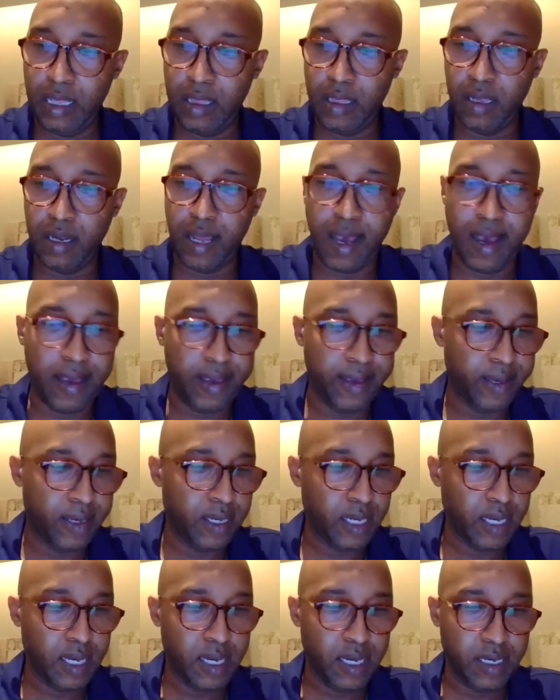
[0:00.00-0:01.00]
like,
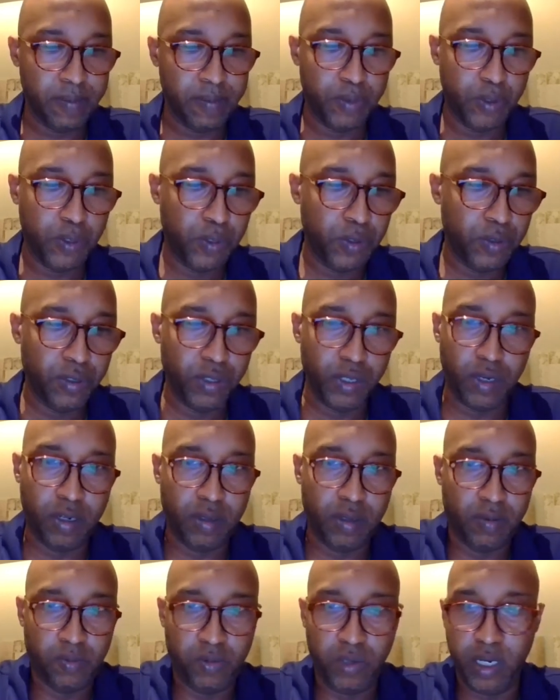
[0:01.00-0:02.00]
Booz or,
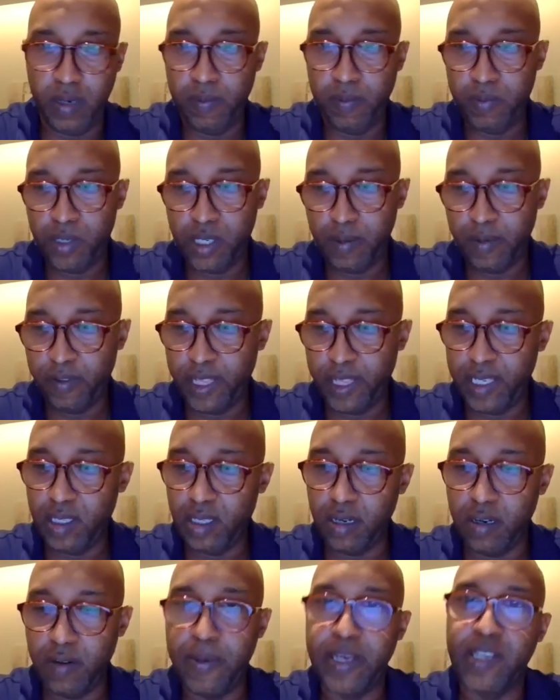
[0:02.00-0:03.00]
some of these,
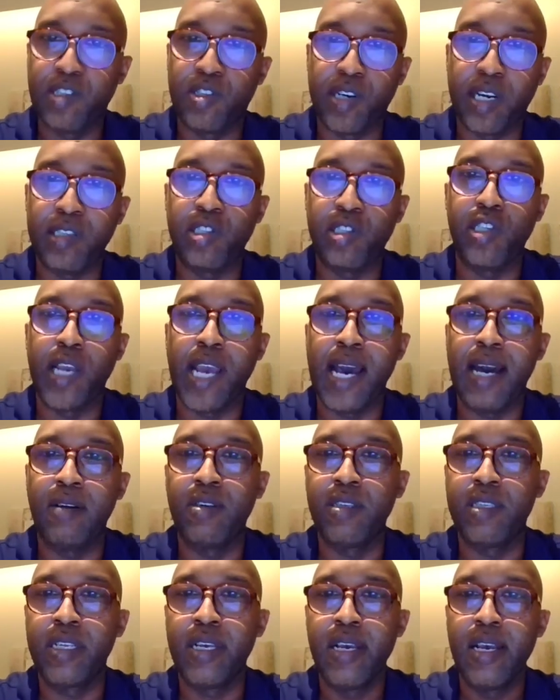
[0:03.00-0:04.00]
big strategy
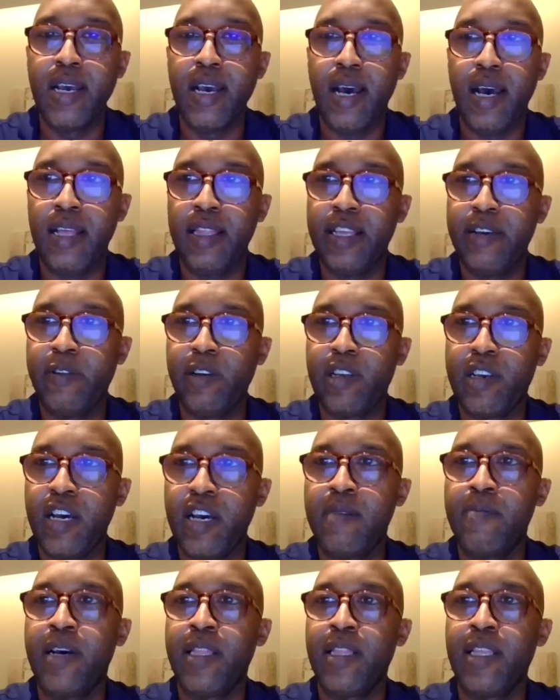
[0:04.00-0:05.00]
house, and they will
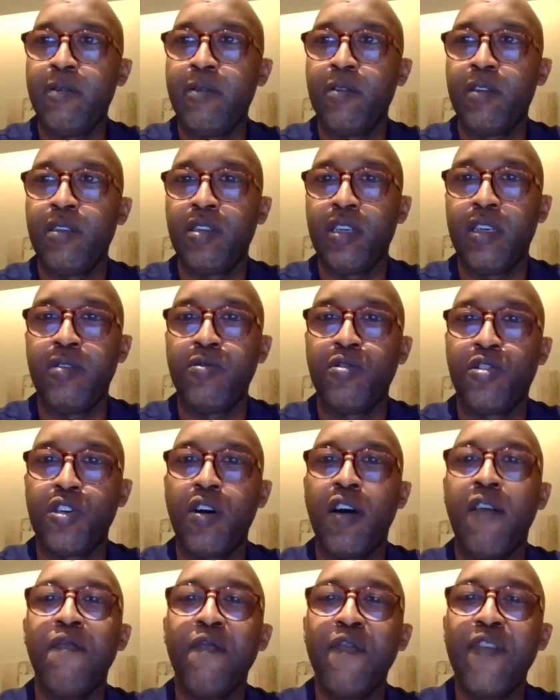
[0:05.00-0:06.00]
come and they will, draw
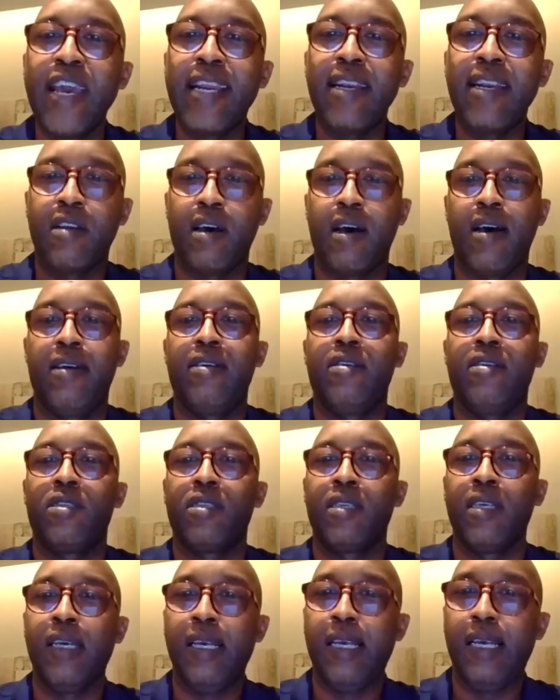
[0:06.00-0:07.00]
a very nice
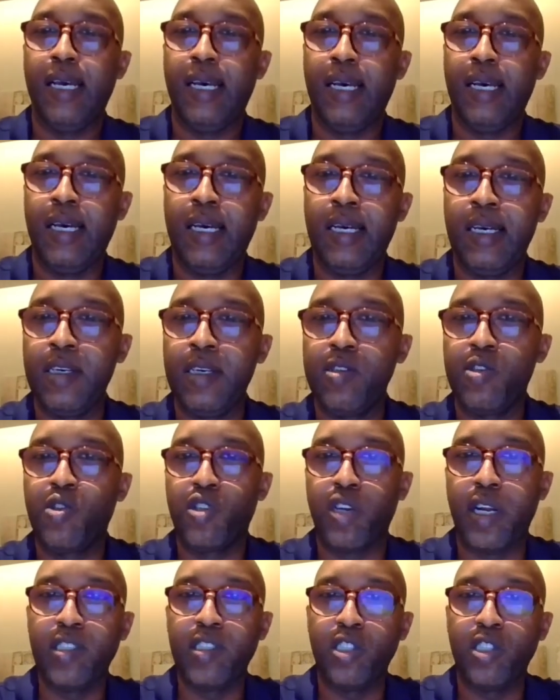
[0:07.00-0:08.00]

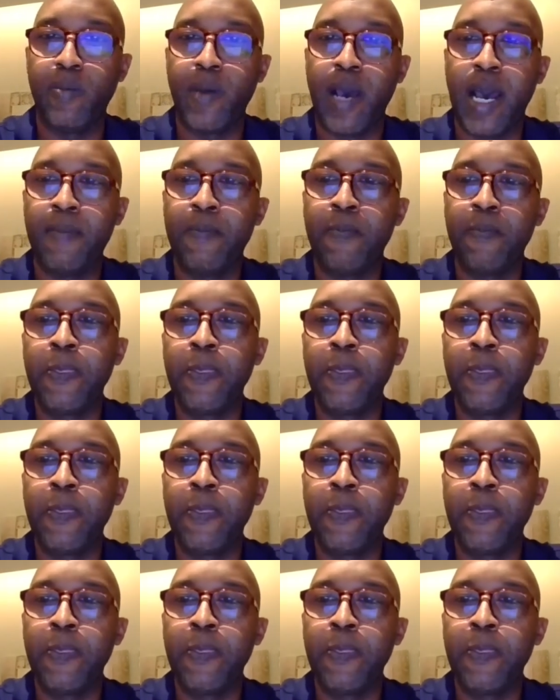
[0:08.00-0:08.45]
strategy map.